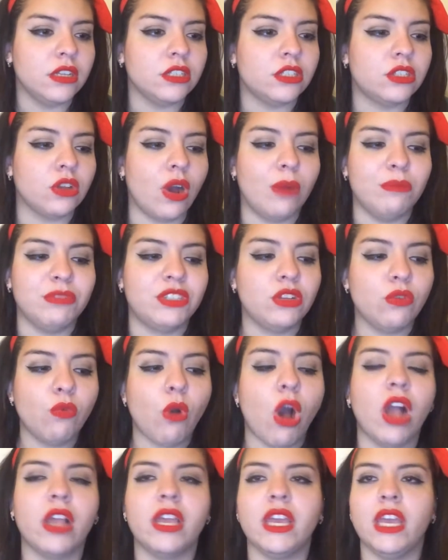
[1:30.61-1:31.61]
So I'm still
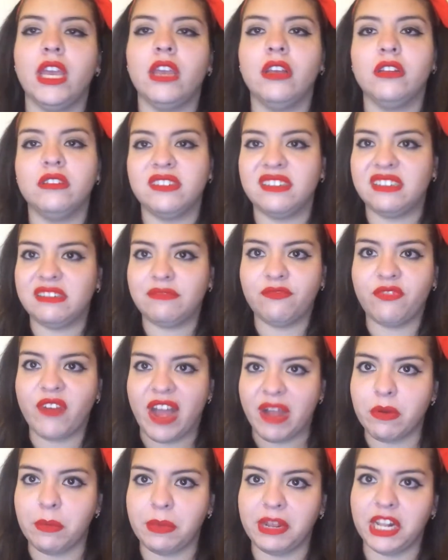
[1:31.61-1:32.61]
walking,
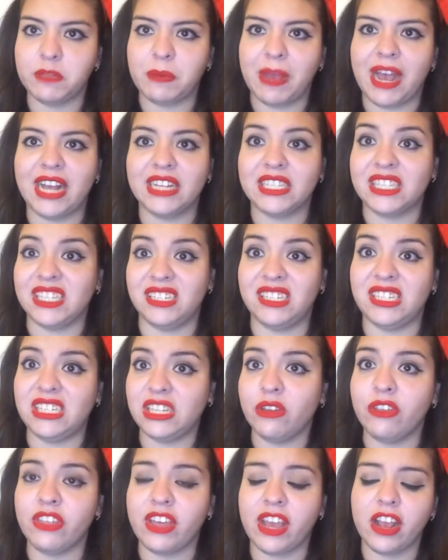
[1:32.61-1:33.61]
5 more minutes pass, he's
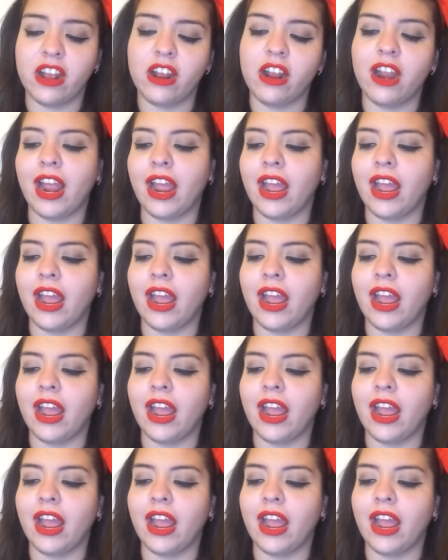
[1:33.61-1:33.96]
still there,